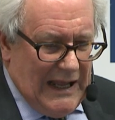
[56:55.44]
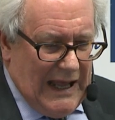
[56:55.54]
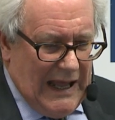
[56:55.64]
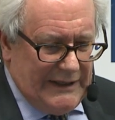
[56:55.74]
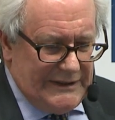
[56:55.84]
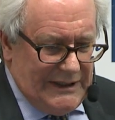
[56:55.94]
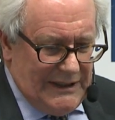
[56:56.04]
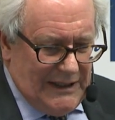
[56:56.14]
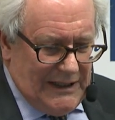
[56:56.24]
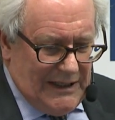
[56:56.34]
And
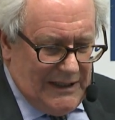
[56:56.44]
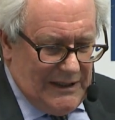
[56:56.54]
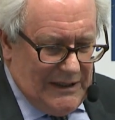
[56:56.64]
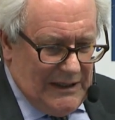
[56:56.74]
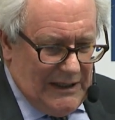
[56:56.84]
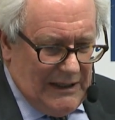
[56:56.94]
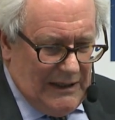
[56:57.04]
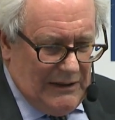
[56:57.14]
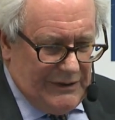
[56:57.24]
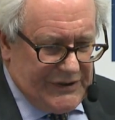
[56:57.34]

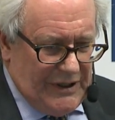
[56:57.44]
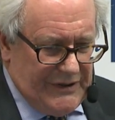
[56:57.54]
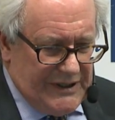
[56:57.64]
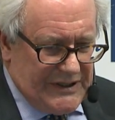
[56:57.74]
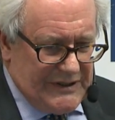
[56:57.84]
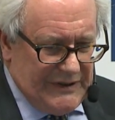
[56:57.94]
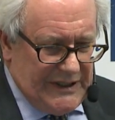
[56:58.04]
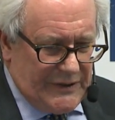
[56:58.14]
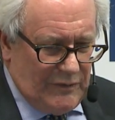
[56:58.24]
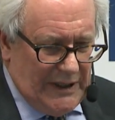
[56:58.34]
also
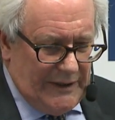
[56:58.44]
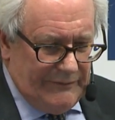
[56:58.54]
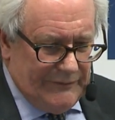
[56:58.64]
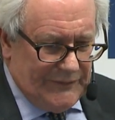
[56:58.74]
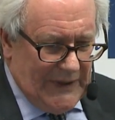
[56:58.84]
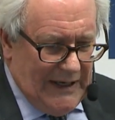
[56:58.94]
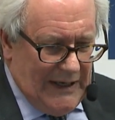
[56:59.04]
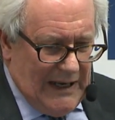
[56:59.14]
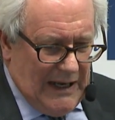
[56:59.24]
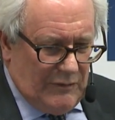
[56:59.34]
this one.
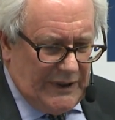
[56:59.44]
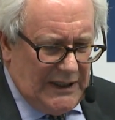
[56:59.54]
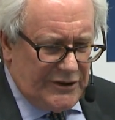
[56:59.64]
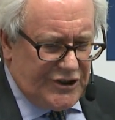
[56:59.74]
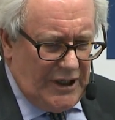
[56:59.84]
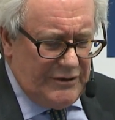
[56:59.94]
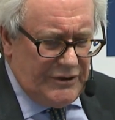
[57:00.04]
What I'll show